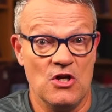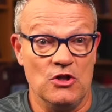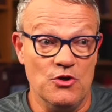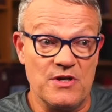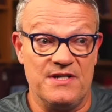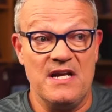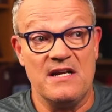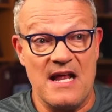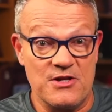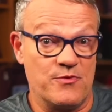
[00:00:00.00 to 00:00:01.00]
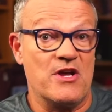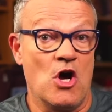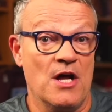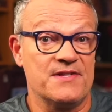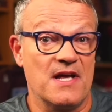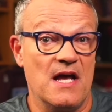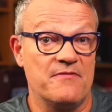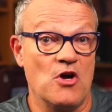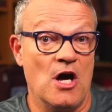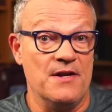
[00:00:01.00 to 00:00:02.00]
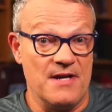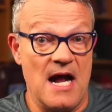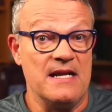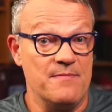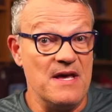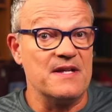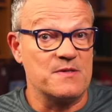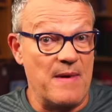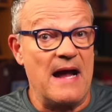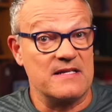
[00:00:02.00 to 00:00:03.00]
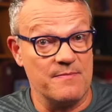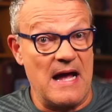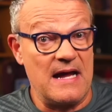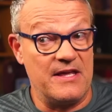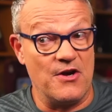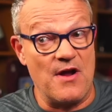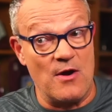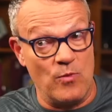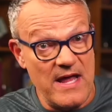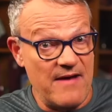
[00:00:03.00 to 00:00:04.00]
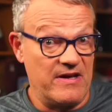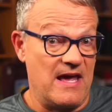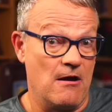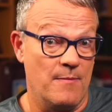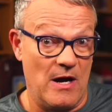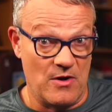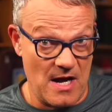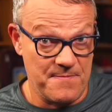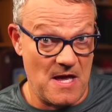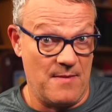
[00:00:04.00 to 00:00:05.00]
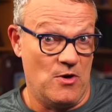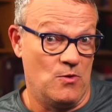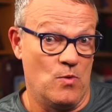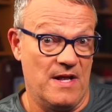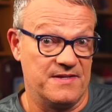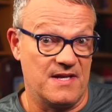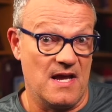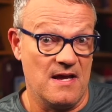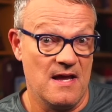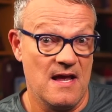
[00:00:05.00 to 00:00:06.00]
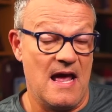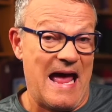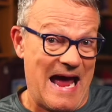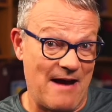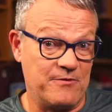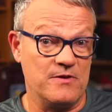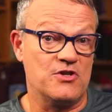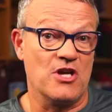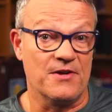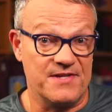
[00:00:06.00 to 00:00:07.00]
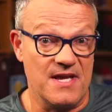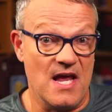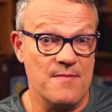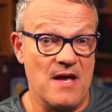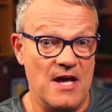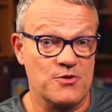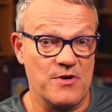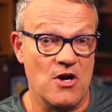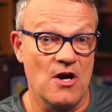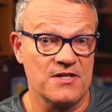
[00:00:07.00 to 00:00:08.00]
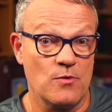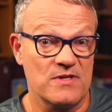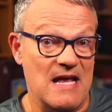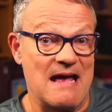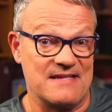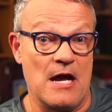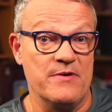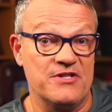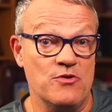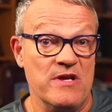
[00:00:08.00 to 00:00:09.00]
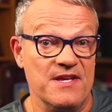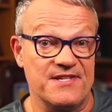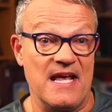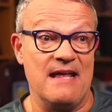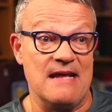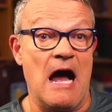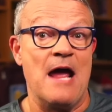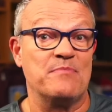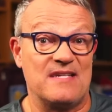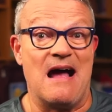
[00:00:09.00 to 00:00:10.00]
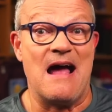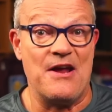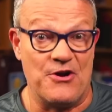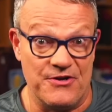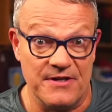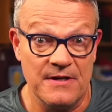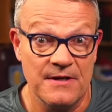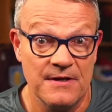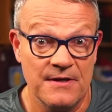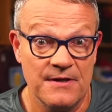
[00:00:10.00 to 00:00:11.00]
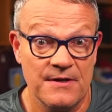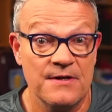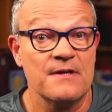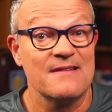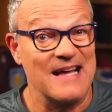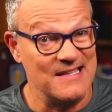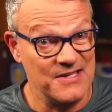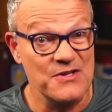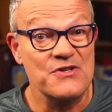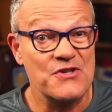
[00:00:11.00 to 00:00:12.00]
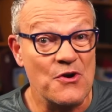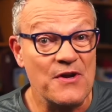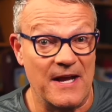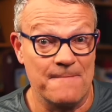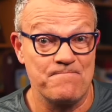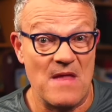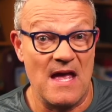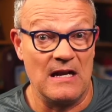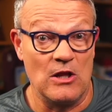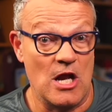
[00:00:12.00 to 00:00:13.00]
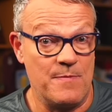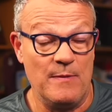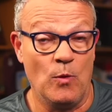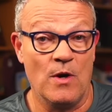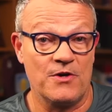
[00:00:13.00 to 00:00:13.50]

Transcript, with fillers: Luca Dean and Ezri Konsa have gone 90 minutes back-to-back here, and we have a Carabao Cup game on Wednesday. After the Chelsea game, Ezri Konsa was asked how he's doing. He said, "I'm tired." That's concerning. And a lot of people